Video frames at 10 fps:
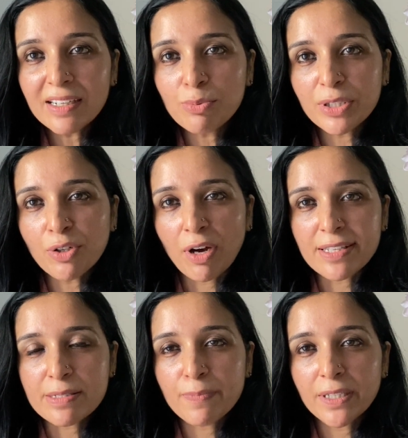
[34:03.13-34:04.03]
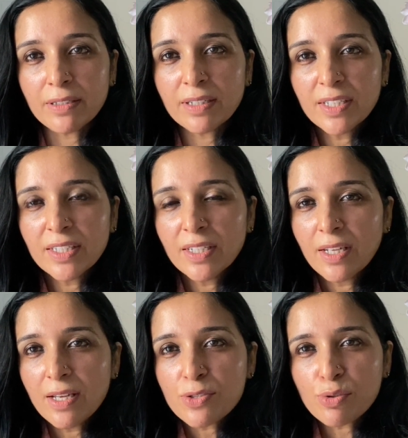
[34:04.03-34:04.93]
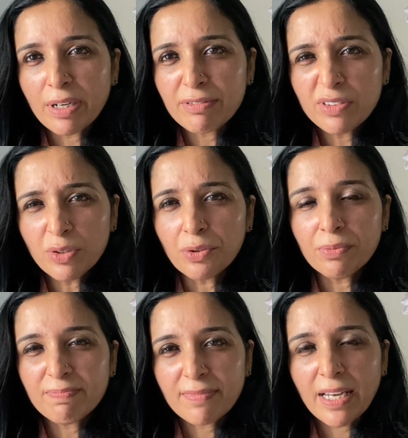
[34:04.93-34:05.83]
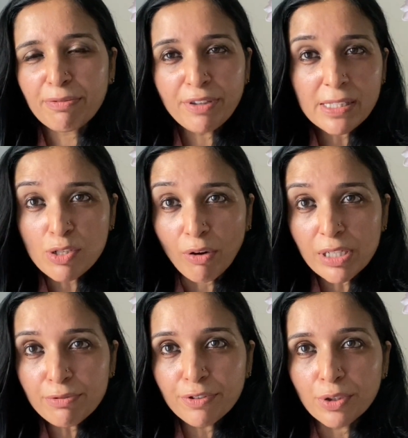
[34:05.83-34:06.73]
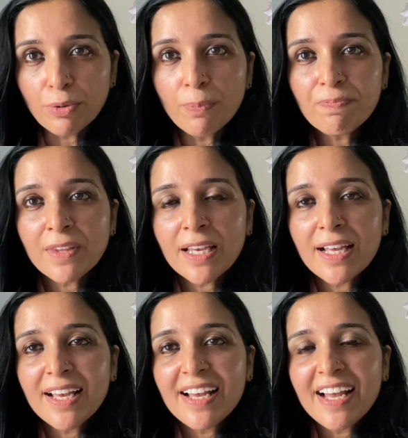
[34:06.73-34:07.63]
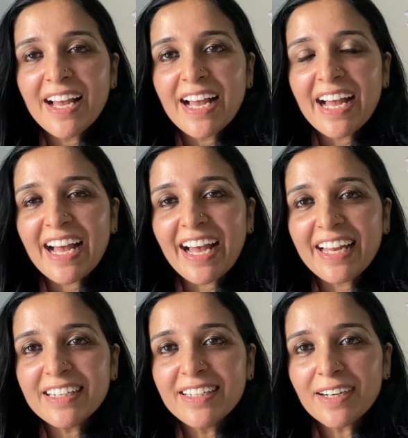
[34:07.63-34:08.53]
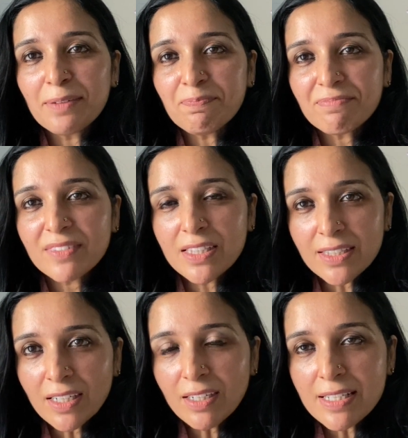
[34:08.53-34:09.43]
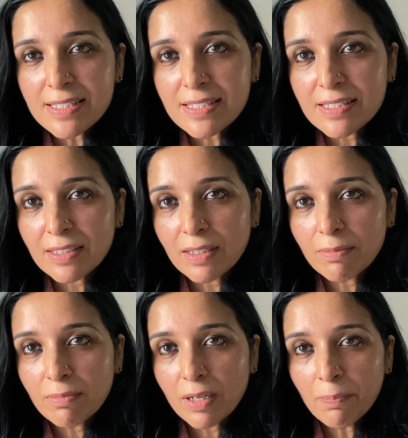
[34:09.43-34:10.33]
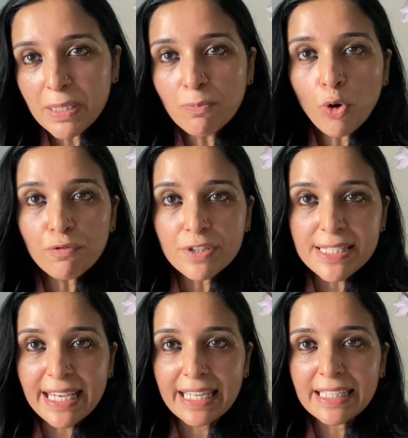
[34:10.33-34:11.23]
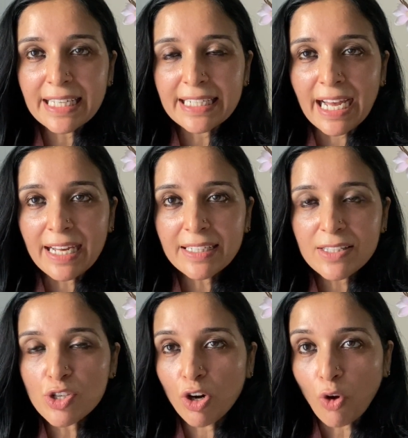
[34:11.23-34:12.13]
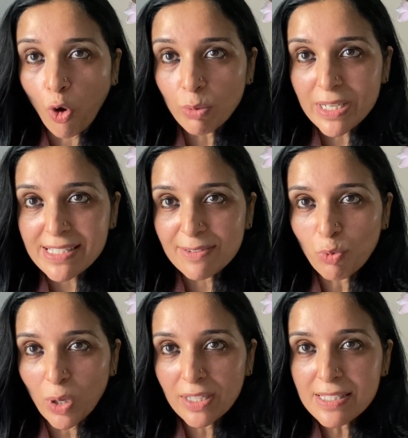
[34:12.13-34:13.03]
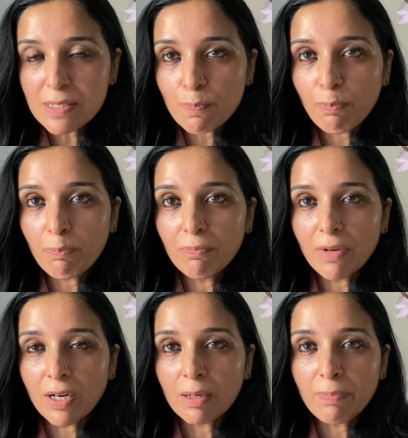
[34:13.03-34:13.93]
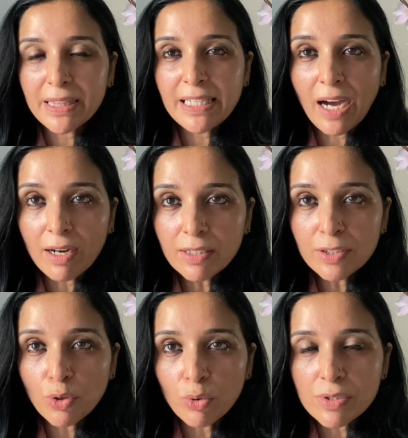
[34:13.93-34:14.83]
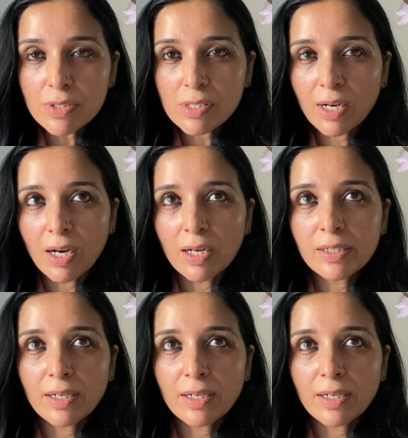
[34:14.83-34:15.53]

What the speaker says: with your husband. So, I feel sorry for you. And the third is a bit more of a scathing attack. It's not always in words, but the undertones are